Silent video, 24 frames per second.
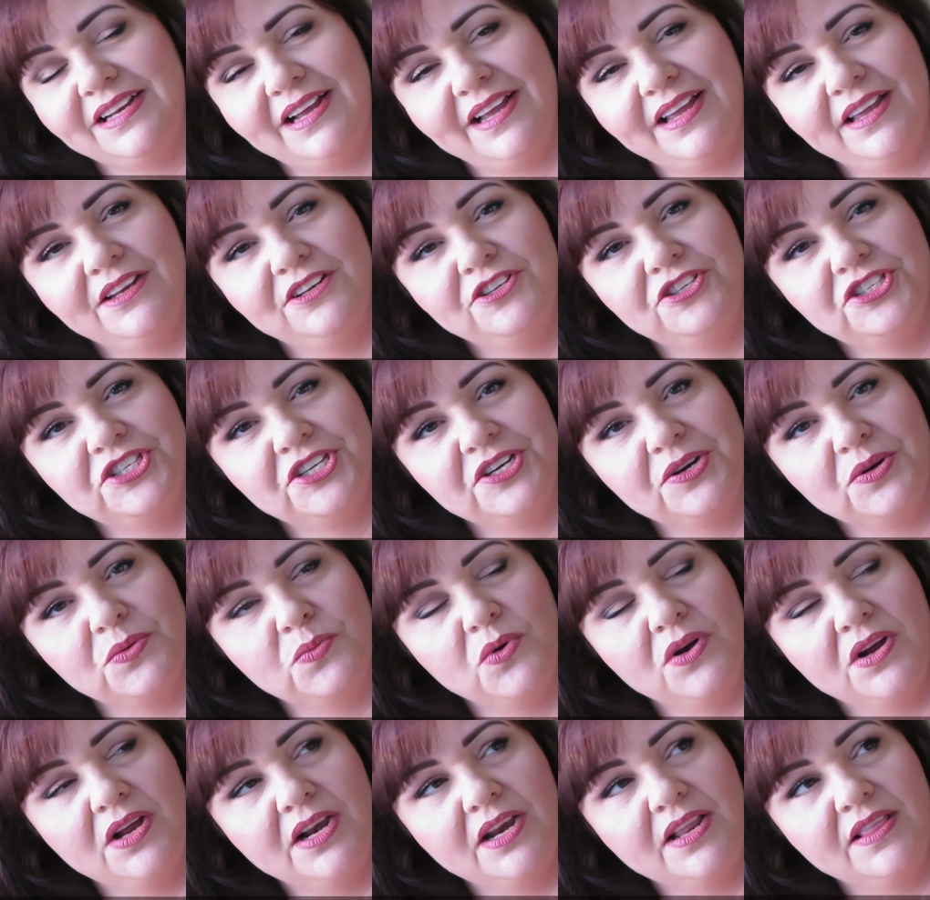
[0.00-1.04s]
I had shared
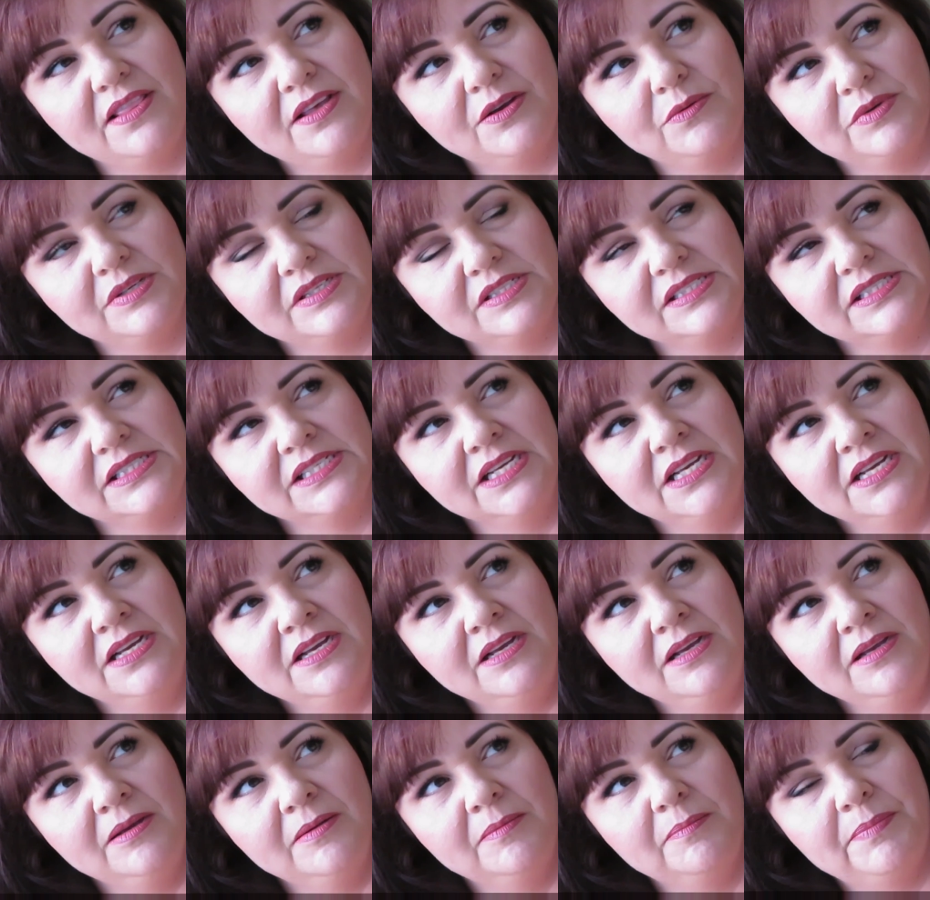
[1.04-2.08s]
one that was
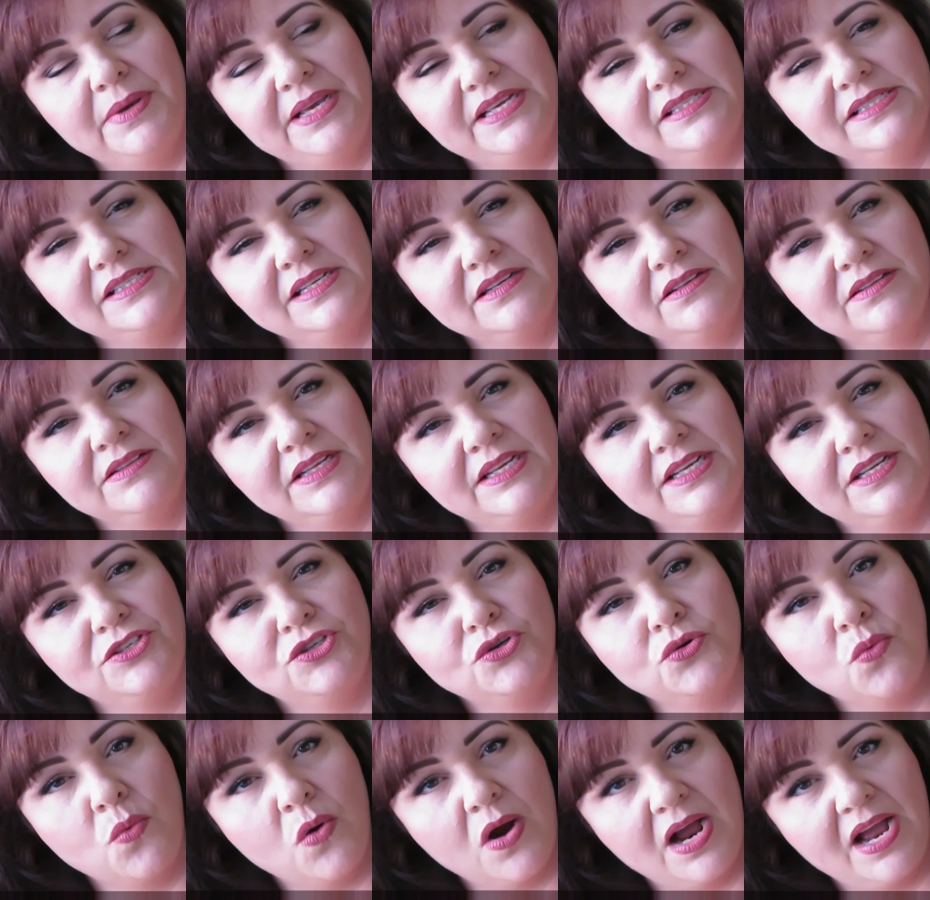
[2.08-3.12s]
basically
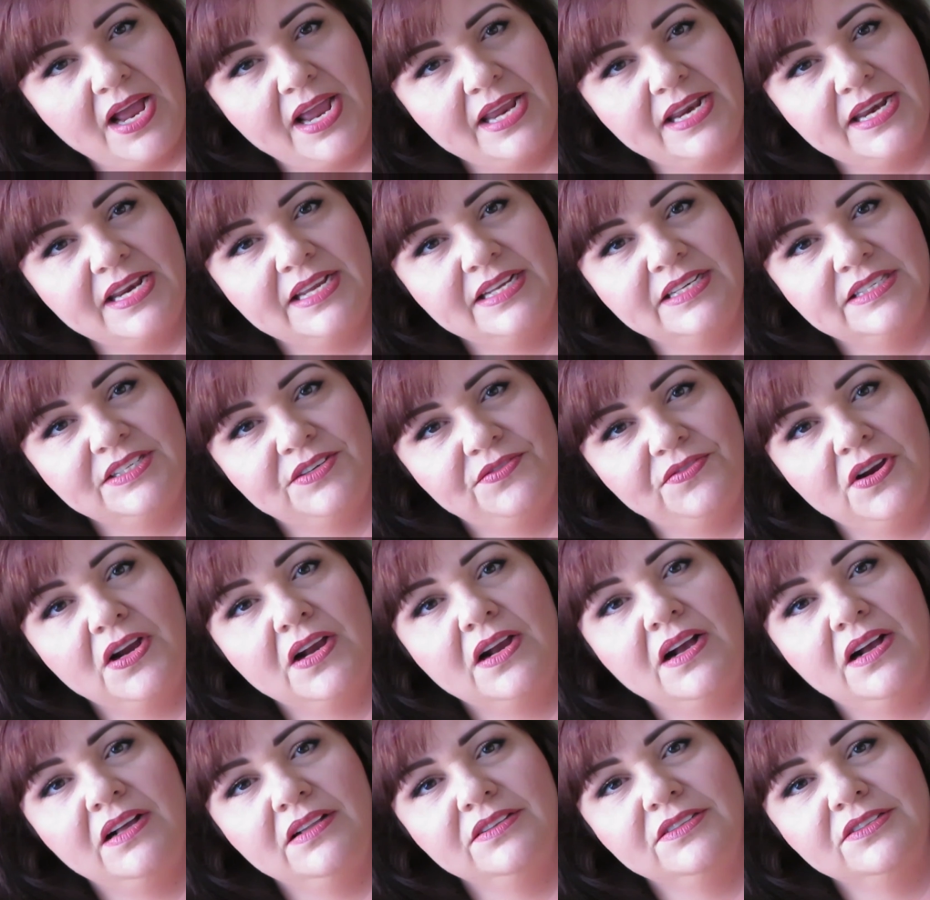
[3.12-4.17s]
twine in
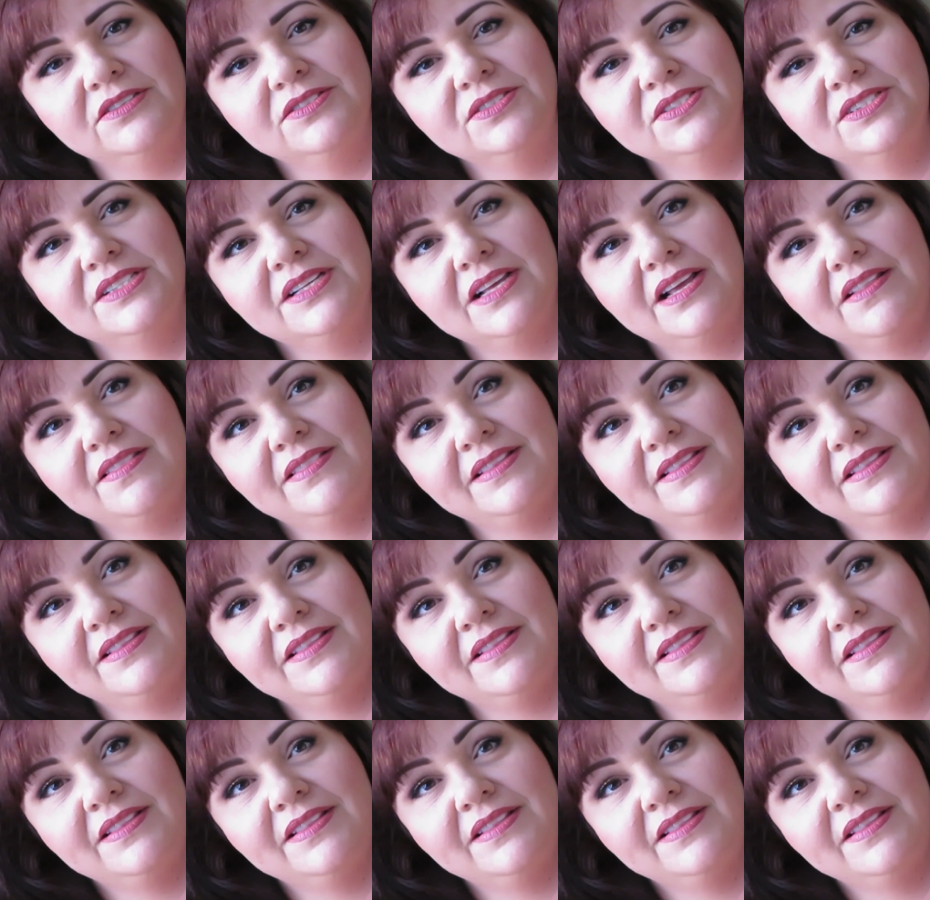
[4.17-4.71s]
different colors.